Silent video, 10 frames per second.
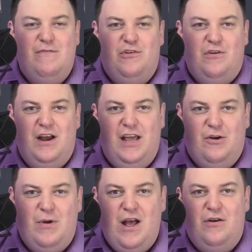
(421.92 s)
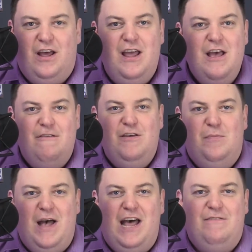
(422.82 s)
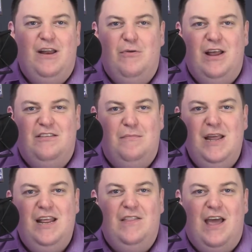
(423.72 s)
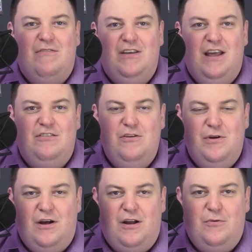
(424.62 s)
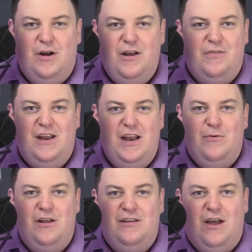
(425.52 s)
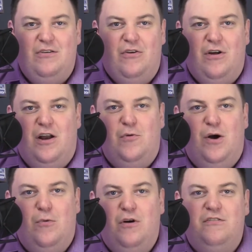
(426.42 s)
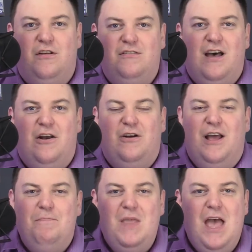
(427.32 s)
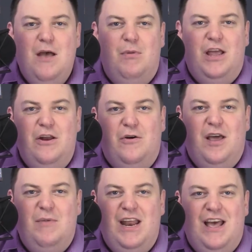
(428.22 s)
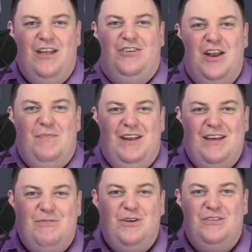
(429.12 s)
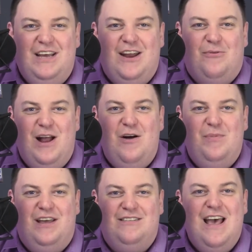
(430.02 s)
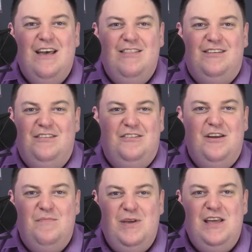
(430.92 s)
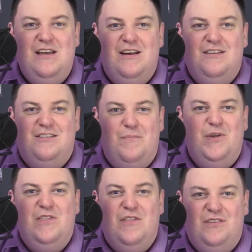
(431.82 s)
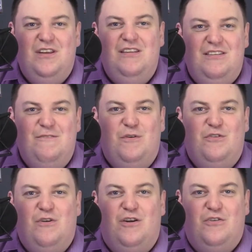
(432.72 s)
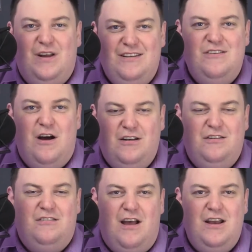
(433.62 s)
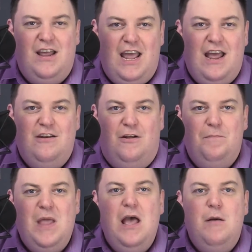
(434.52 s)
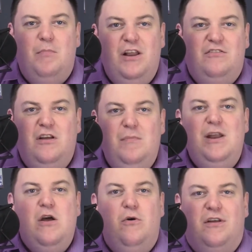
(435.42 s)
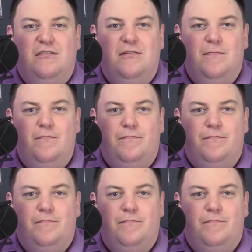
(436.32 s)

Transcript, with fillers: if you're trying to get around. I feel bad if anyone has a meeting they have to get to in Ottawa. Not that anyone in downtown Ottawa works on Saturday, but you know what I mean. It's going to be difficult to get around because this is going to be something that the city's infrastructure is not designed to handle, but it's going to be noticed.